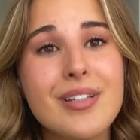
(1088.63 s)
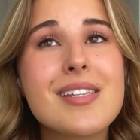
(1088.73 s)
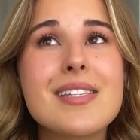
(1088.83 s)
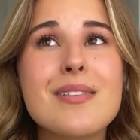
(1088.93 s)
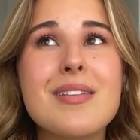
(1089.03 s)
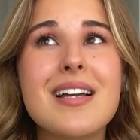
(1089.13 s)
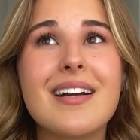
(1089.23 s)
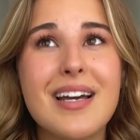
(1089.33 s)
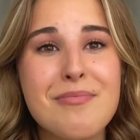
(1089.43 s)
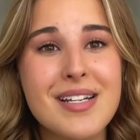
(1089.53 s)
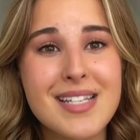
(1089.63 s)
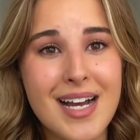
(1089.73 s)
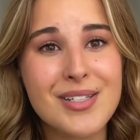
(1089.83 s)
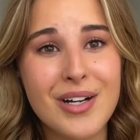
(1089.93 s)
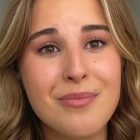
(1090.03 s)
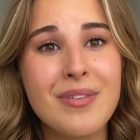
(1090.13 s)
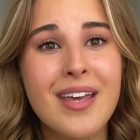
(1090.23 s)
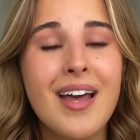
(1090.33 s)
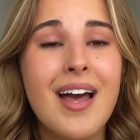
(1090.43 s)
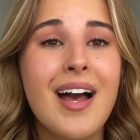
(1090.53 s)
This is something, again, my dad taught
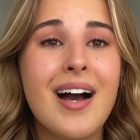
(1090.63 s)
me.